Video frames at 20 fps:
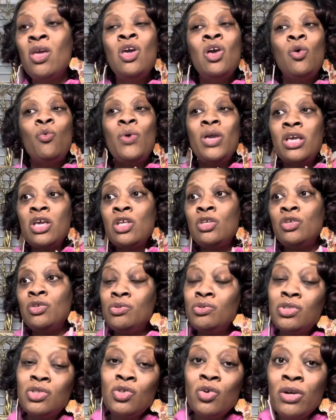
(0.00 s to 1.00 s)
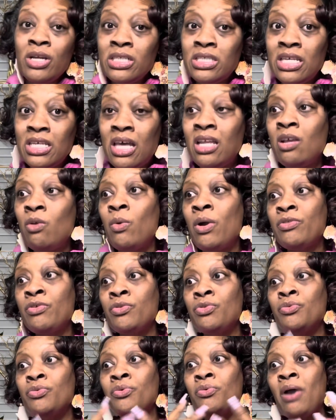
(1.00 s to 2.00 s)
We can use storytelling, whether
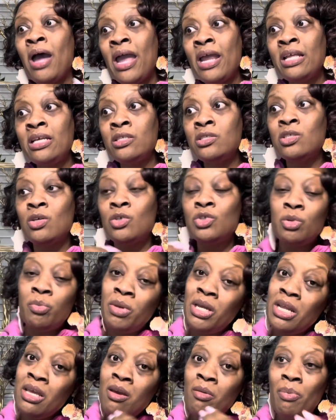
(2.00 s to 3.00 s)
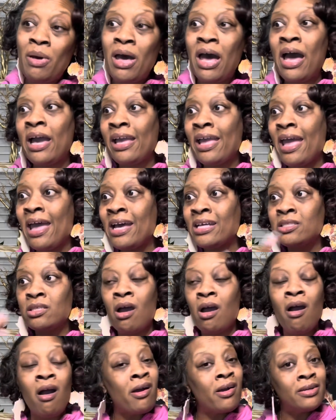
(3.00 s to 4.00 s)
through writing, social media, podcasts,
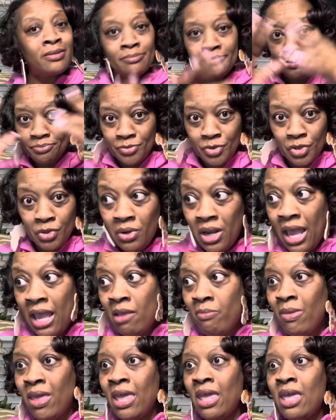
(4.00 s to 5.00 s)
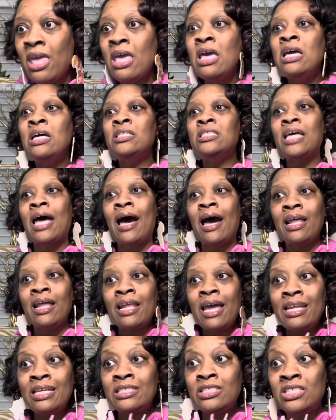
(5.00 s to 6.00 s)
art, you name it, to
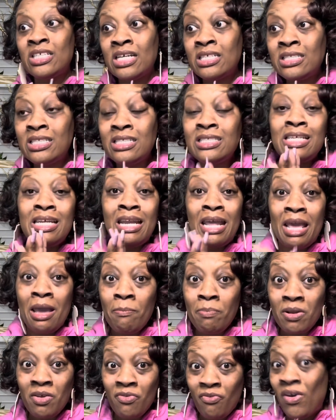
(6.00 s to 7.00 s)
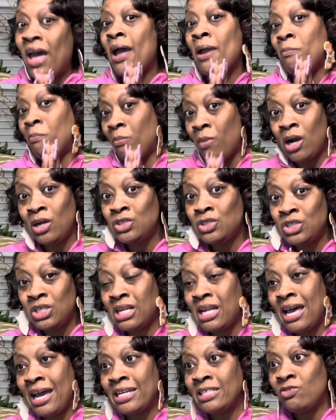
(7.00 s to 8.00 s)
highlight injustice and amplify
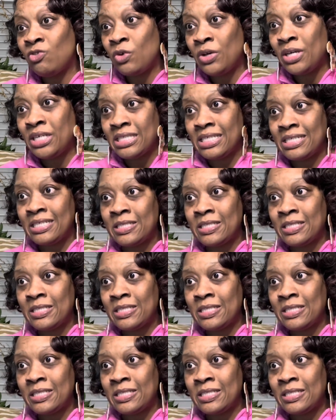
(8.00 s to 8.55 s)
marginalized voices.